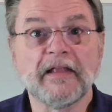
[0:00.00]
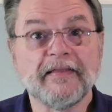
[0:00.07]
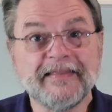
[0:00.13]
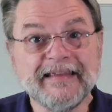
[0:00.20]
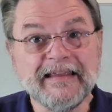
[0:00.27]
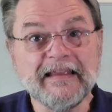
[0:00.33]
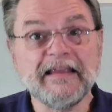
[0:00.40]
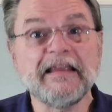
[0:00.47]

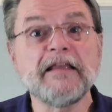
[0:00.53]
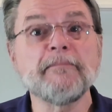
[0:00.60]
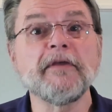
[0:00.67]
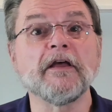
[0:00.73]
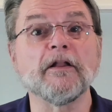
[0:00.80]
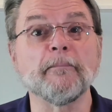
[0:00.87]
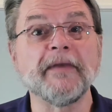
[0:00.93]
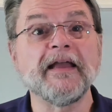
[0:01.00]
the
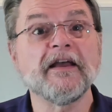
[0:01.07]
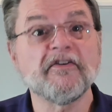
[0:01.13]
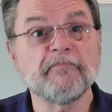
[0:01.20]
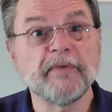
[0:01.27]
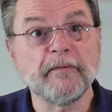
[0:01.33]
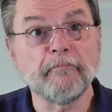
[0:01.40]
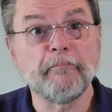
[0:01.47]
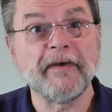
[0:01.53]
email may have
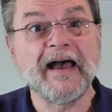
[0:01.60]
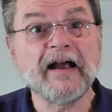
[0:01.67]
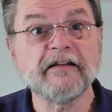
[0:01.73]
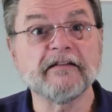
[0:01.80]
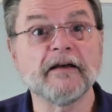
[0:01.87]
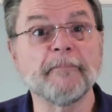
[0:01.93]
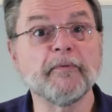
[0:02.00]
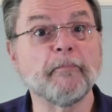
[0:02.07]
been
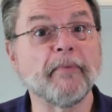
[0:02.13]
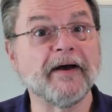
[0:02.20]
backed up